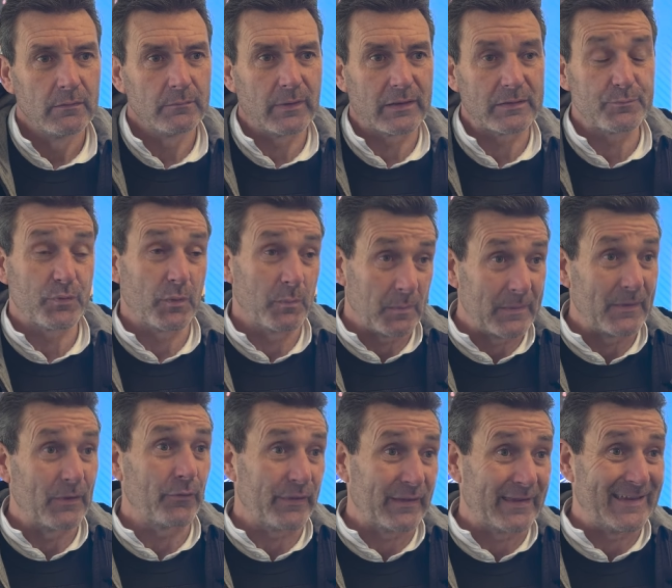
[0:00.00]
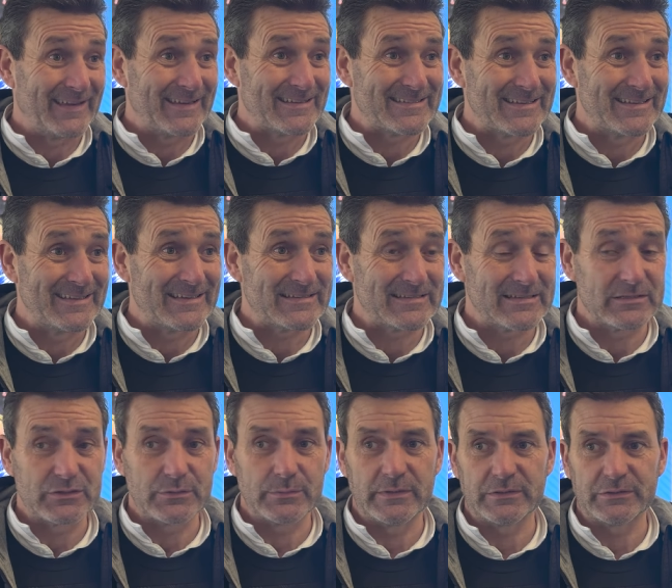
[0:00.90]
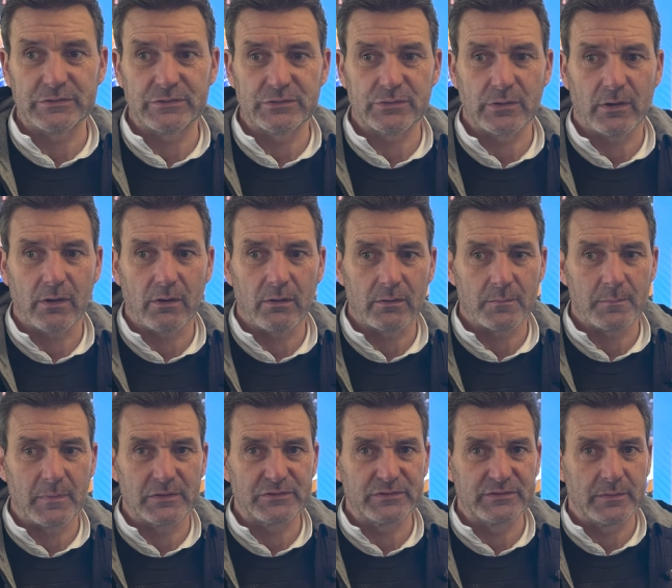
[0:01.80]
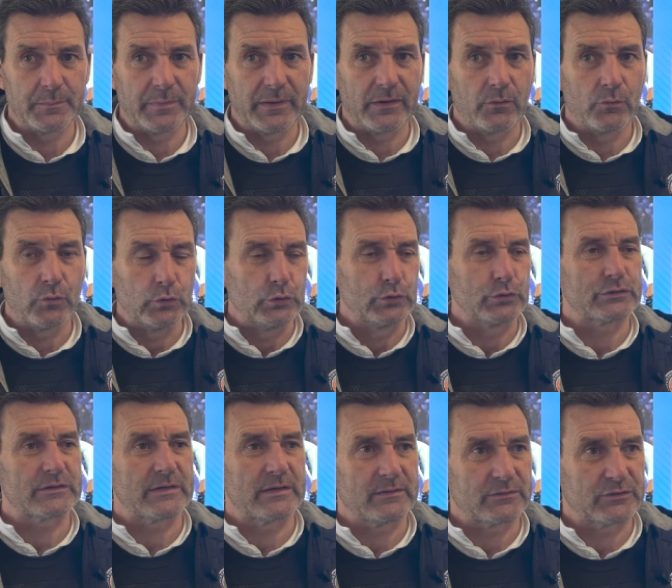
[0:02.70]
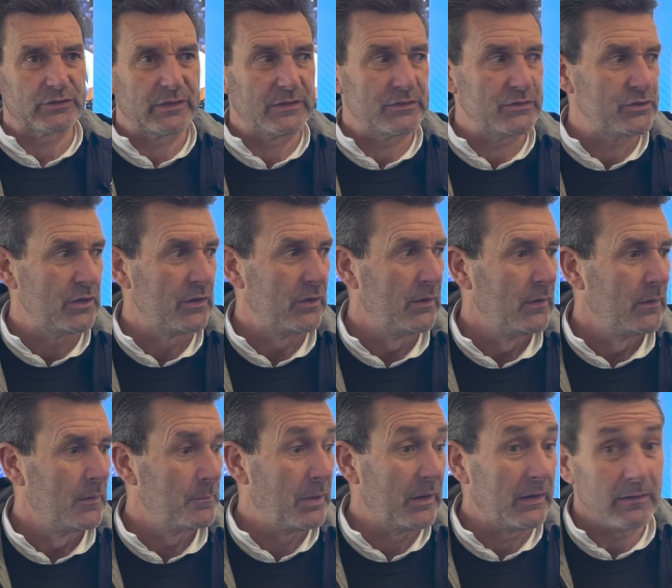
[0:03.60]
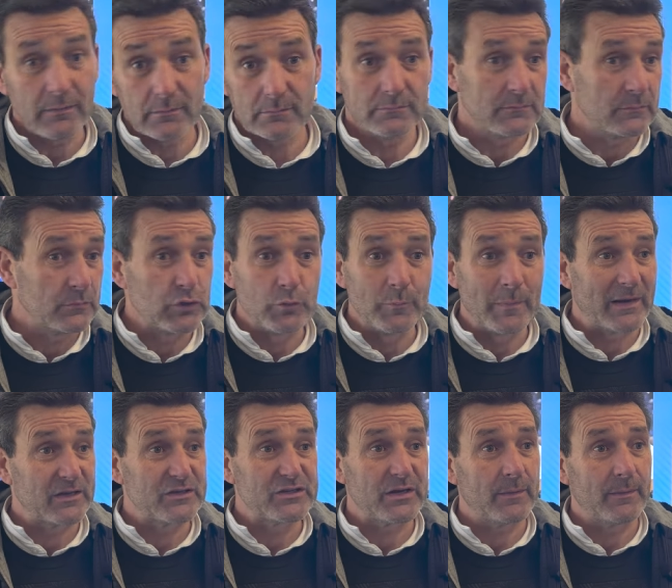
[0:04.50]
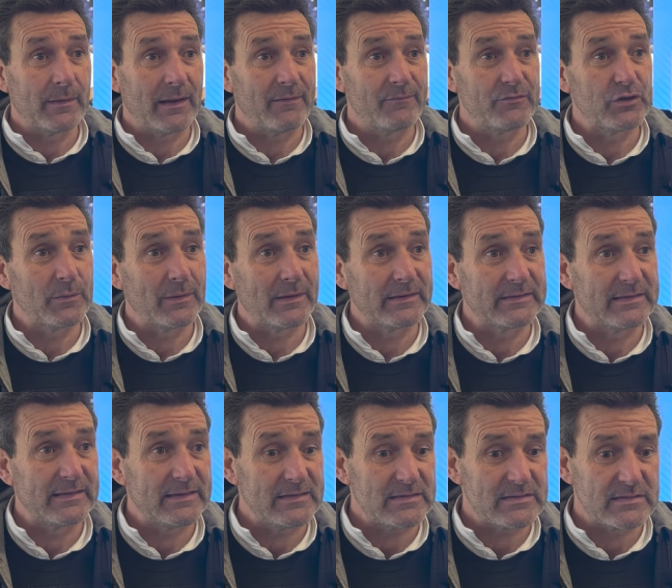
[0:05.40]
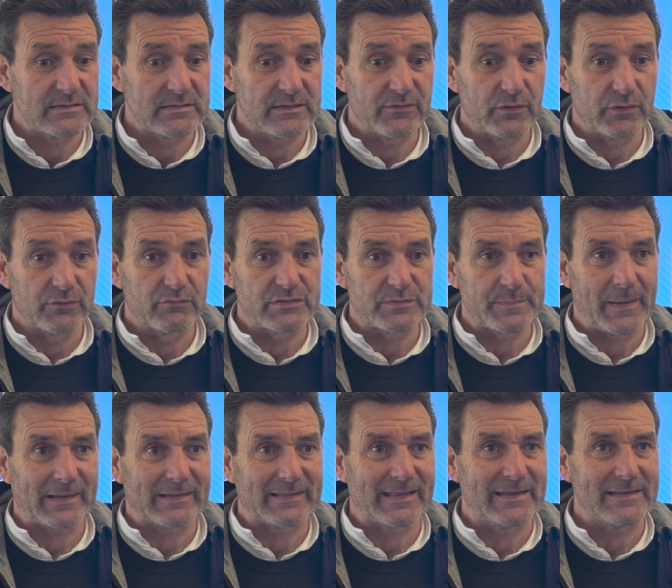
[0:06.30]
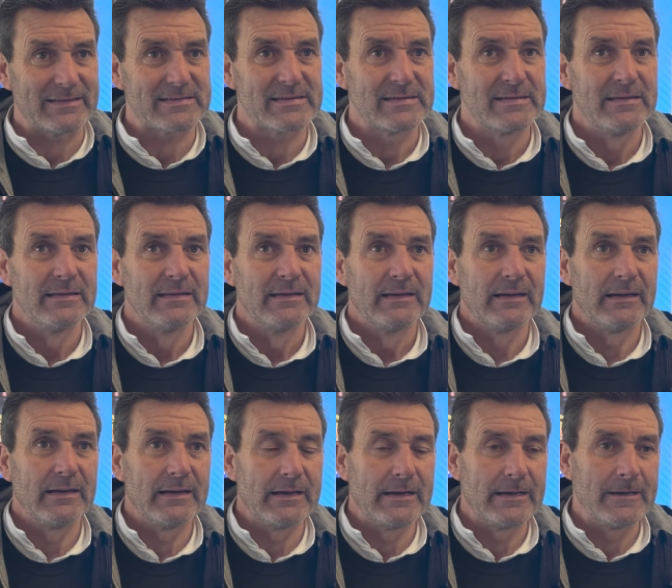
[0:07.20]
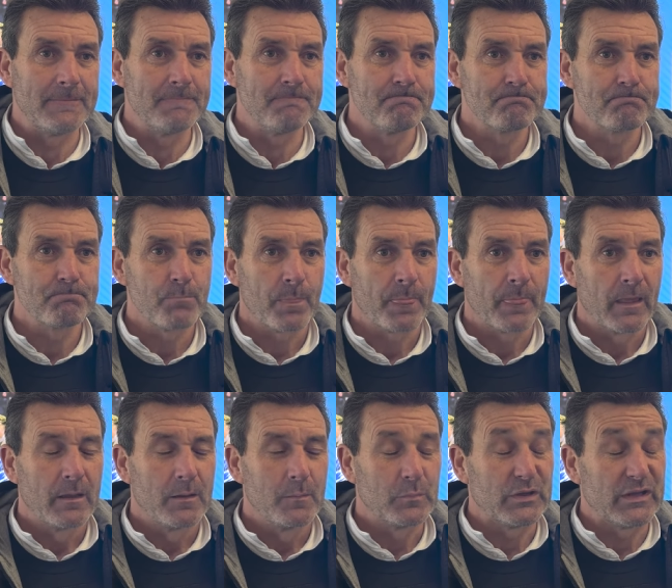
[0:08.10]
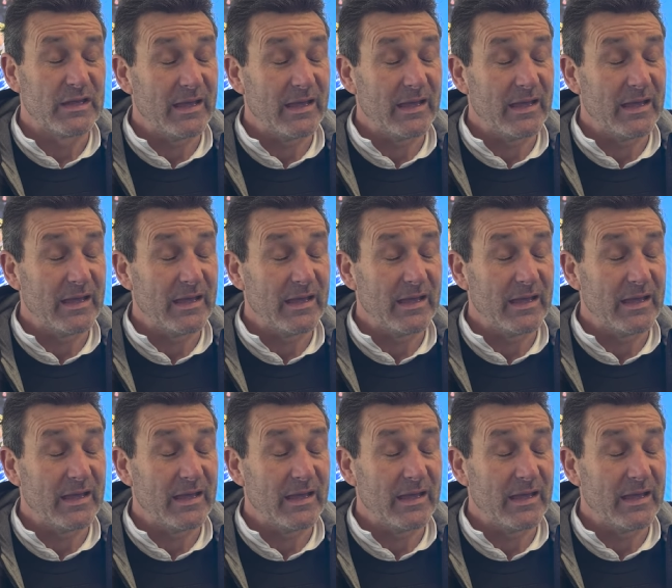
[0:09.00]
That's probably not the case in this situation, so I can't imagine there being a wholesale change. But new manager will have new ideas, and you've got to respect that. But